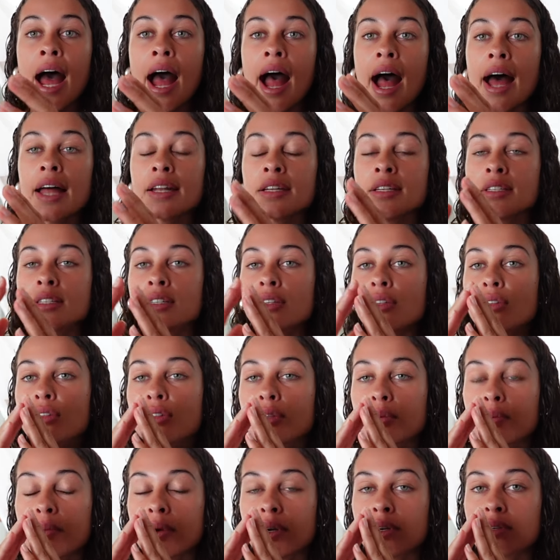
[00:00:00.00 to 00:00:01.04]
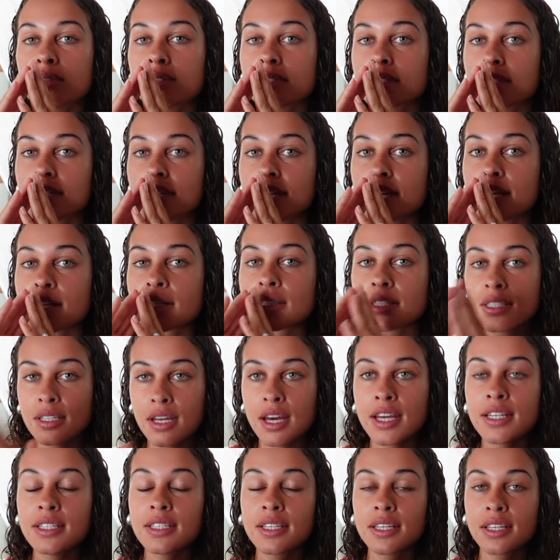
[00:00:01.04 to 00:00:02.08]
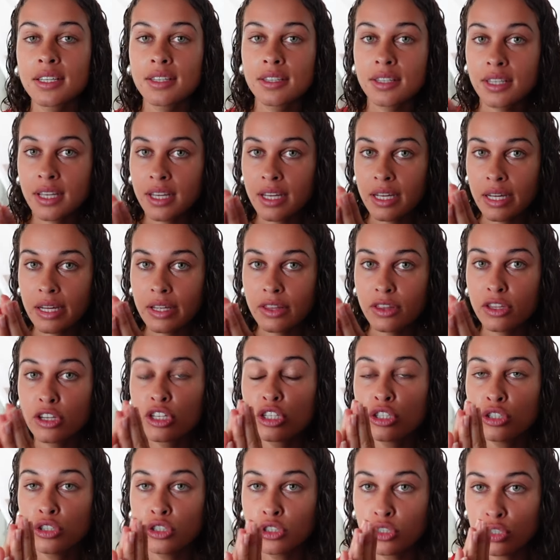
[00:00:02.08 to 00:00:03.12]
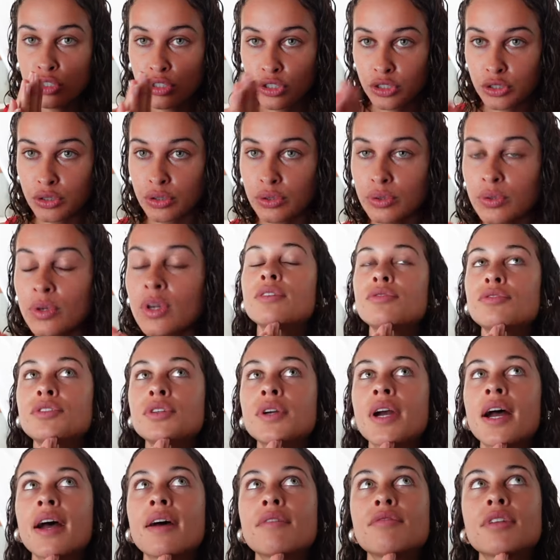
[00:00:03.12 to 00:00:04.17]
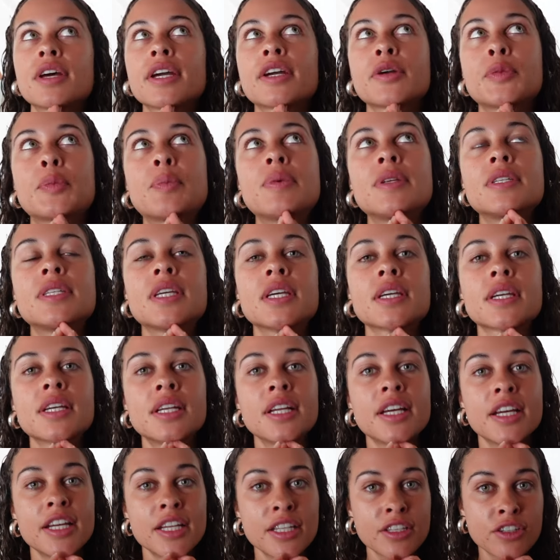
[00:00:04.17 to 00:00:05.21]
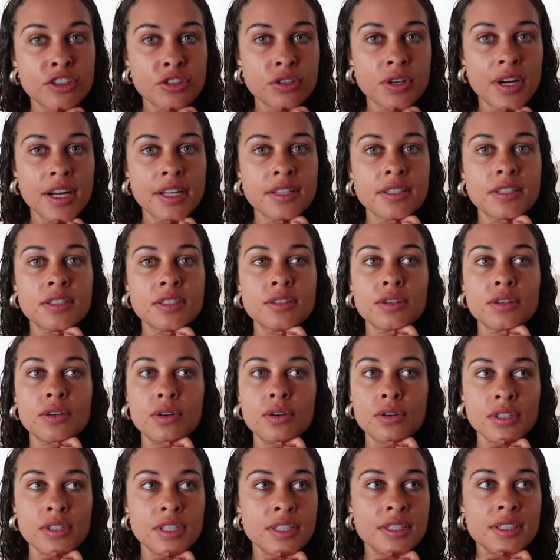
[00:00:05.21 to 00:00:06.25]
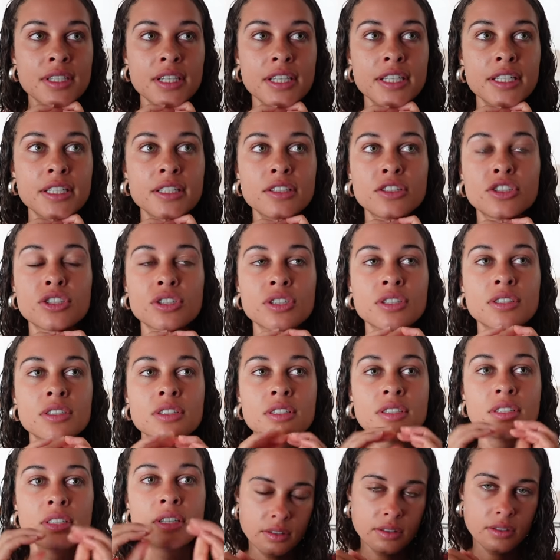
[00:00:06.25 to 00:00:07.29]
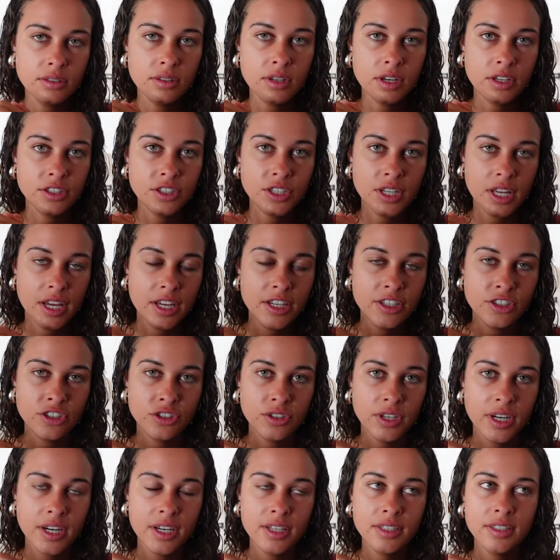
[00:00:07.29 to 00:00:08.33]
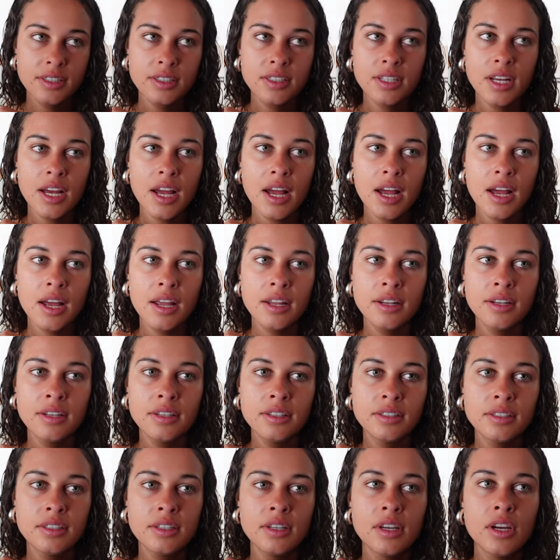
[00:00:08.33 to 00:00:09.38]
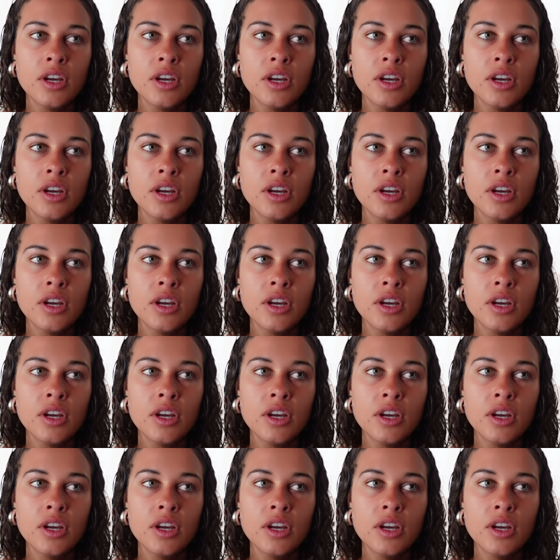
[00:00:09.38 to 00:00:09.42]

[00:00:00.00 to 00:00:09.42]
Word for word: and the most exciting thing that you can do if you have like a particular interest honestly just nurture that interest and